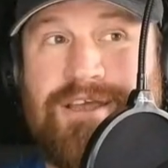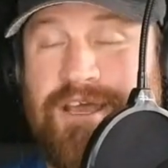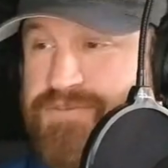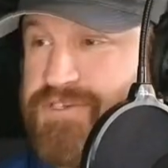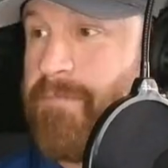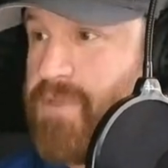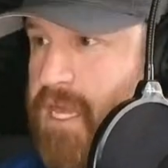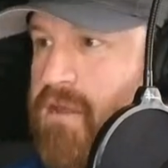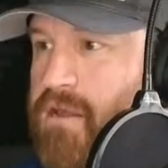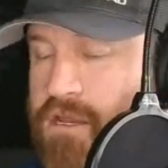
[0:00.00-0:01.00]
if
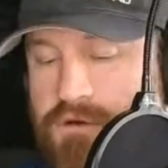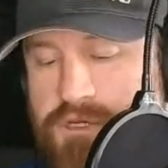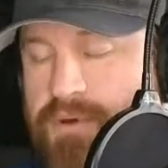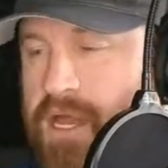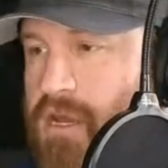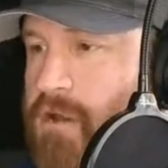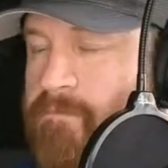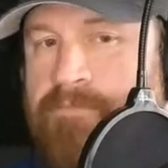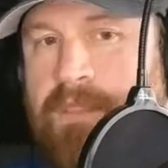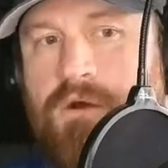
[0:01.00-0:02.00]
something, you know, depending
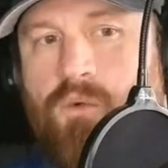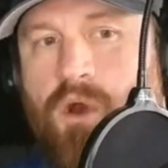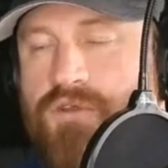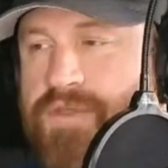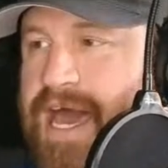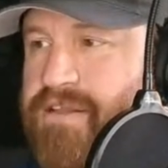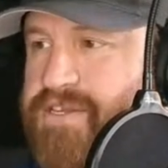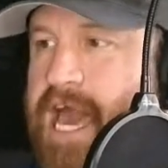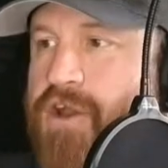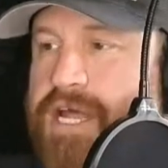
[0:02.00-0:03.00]
on where that
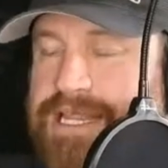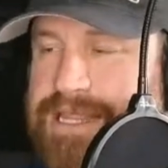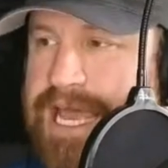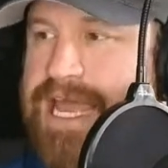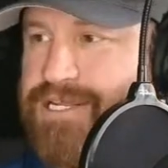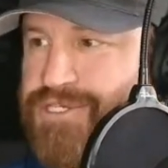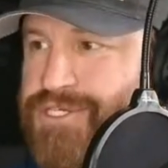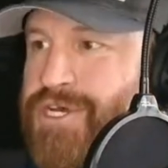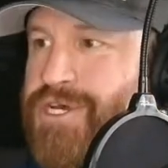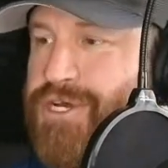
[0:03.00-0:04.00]
Saturday
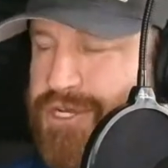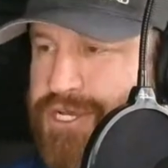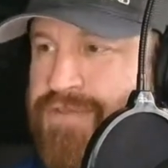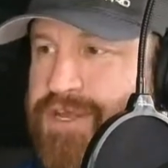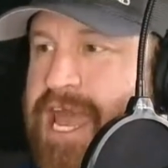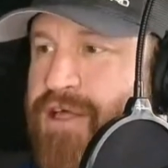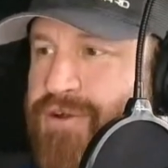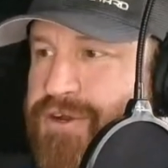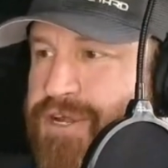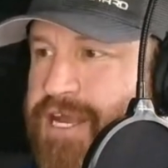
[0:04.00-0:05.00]
lands in the
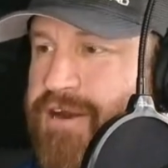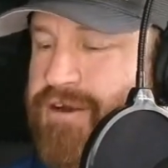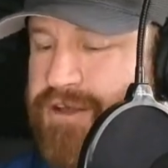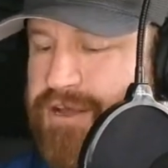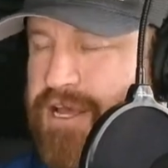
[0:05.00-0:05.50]
calendar year.